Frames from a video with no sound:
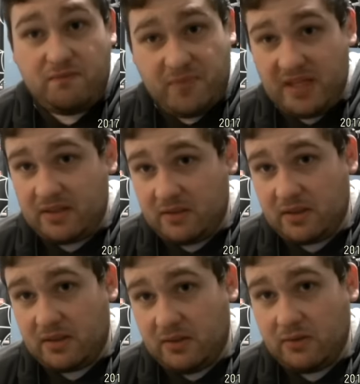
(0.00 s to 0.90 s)

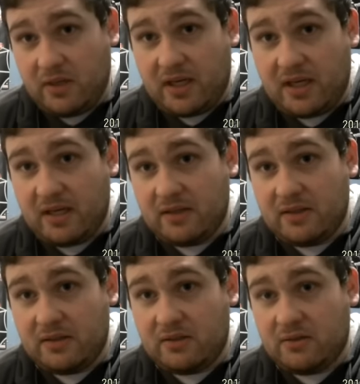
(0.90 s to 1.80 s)
basically the new guy
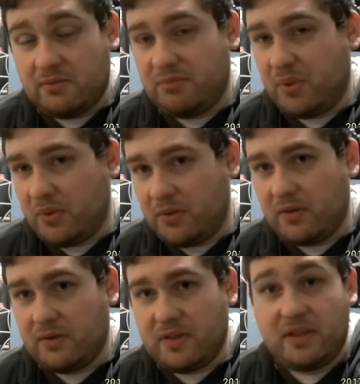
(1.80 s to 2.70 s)
until both
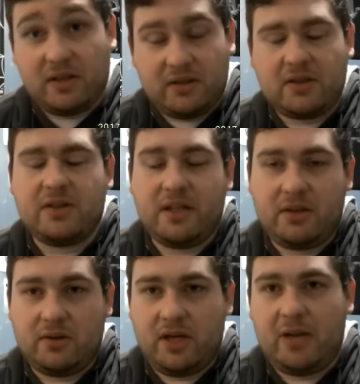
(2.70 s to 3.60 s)
our
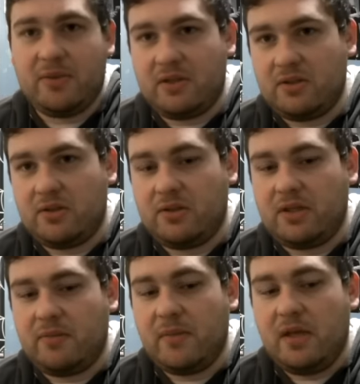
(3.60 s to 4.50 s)
particular Amazon showed
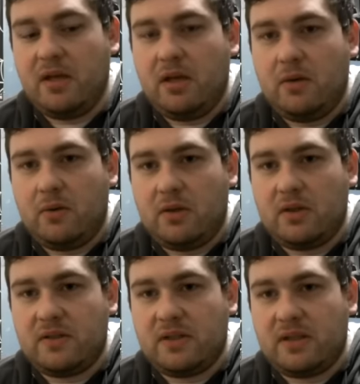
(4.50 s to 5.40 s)
up
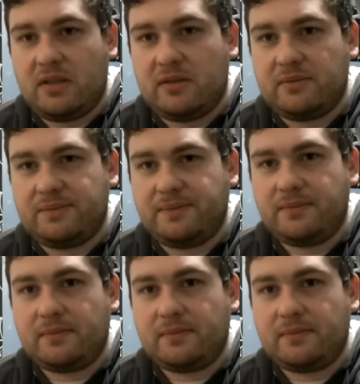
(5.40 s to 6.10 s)
was um,